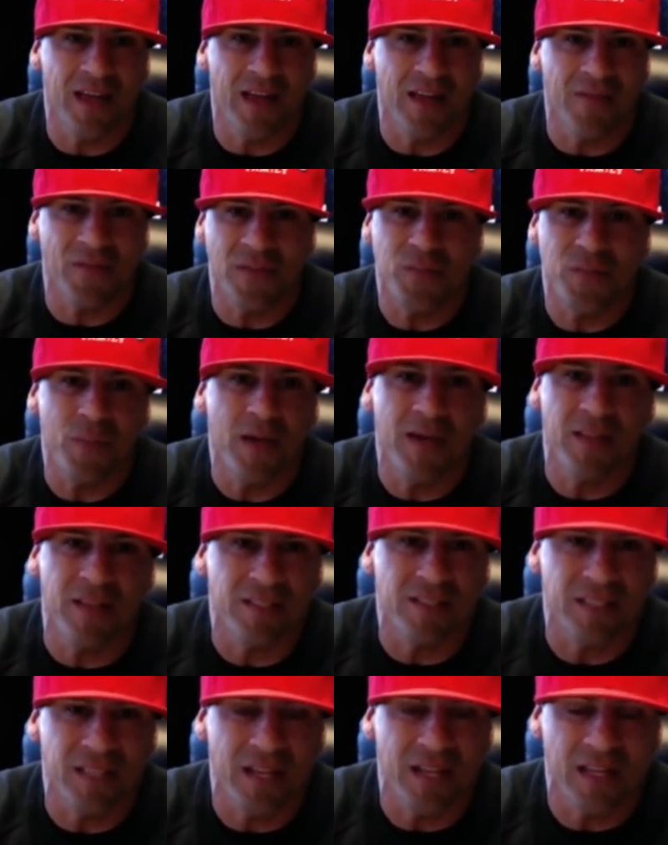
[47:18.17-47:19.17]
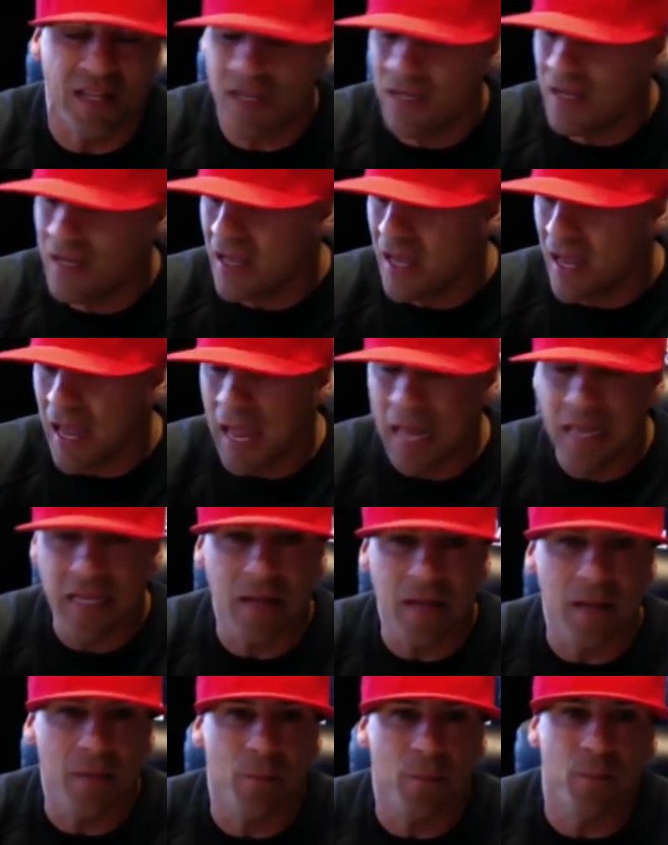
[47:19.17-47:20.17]
It's better than selling
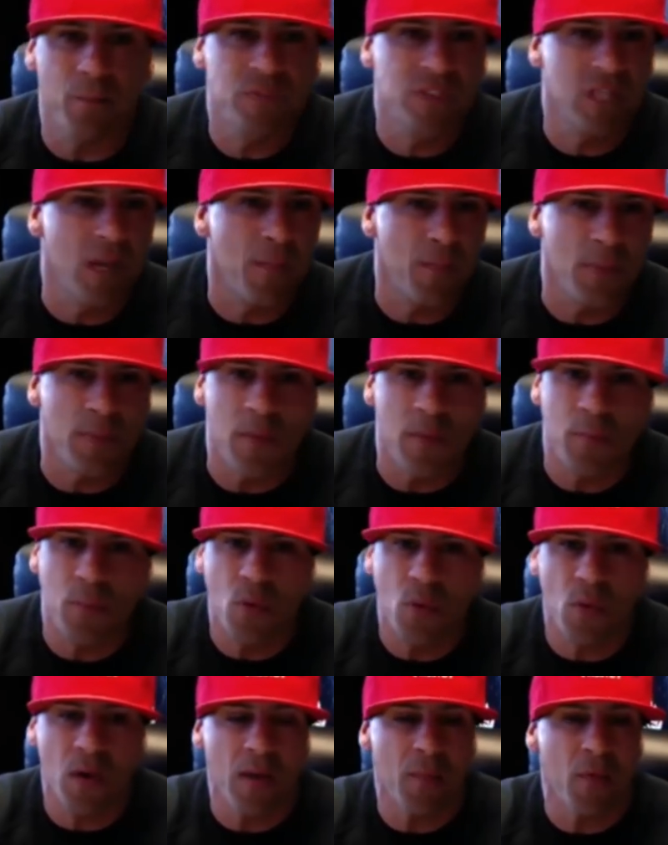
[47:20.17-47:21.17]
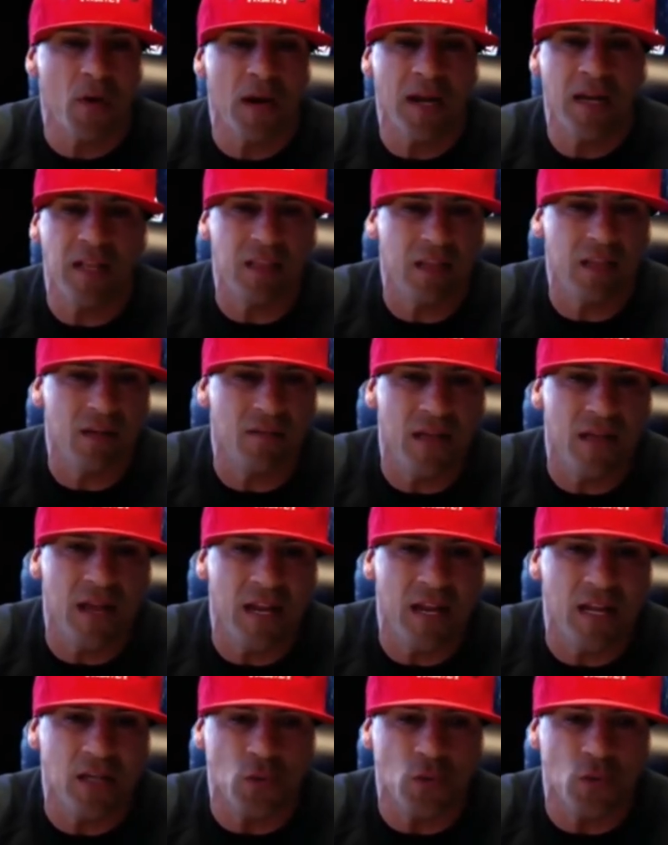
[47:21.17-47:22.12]
any supplement program or anything of that nature.